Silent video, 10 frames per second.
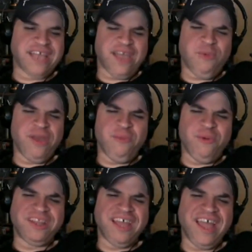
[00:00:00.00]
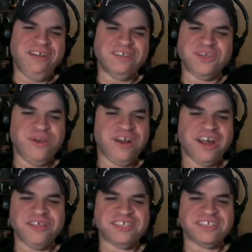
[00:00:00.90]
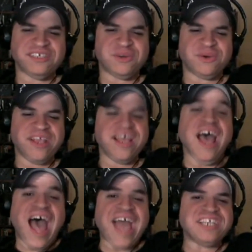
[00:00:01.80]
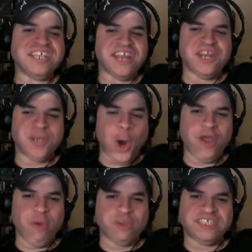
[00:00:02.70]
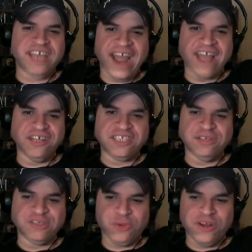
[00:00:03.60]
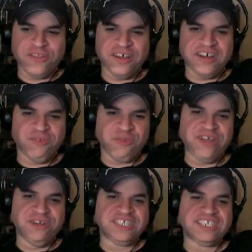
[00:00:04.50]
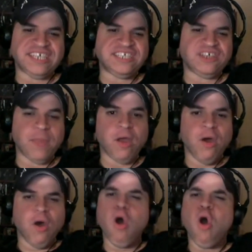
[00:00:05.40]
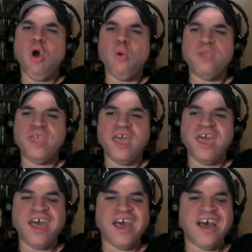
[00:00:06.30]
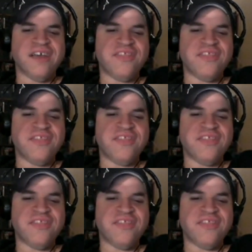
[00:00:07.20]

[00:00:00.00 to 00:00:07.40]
like, wait, what the hell is going on? This is crazy. I actually didn't know it was Dead Island until one of the readers said so. I'm like, oh yeah,